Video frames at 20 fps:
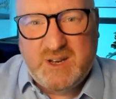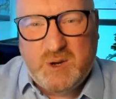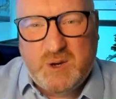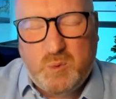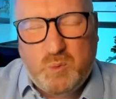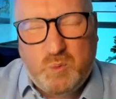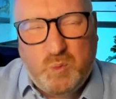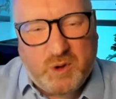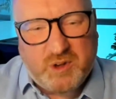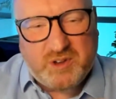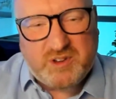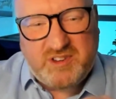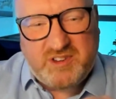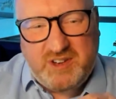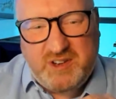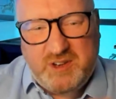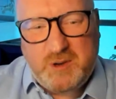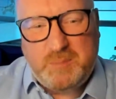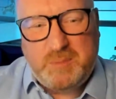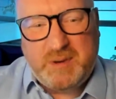what do
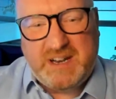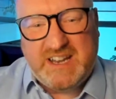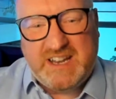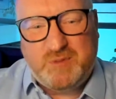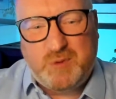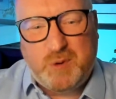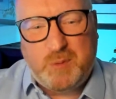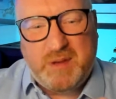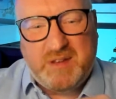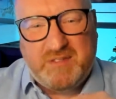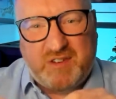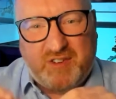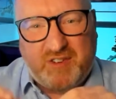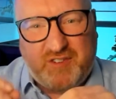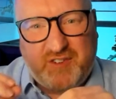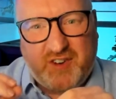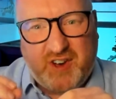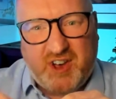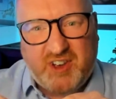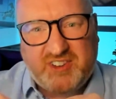you believe would be the
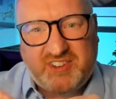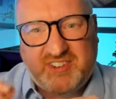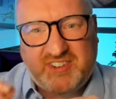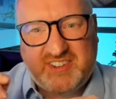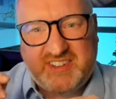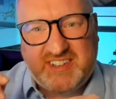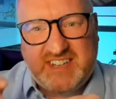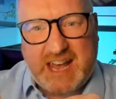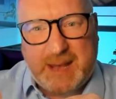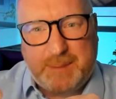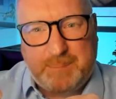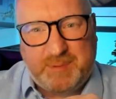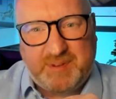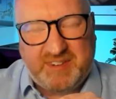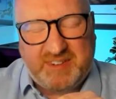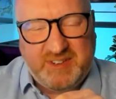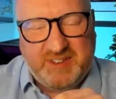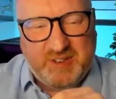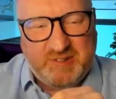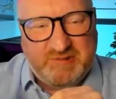first
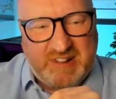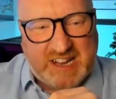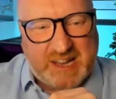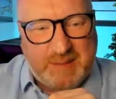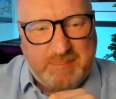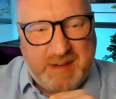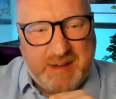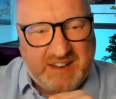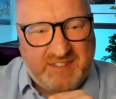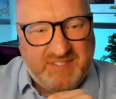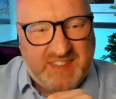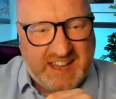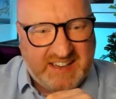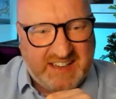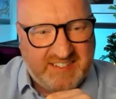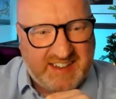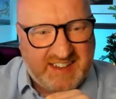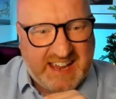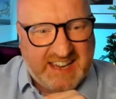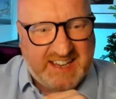steps you'd recommend they
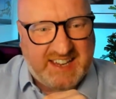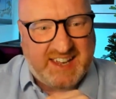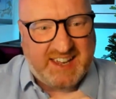take?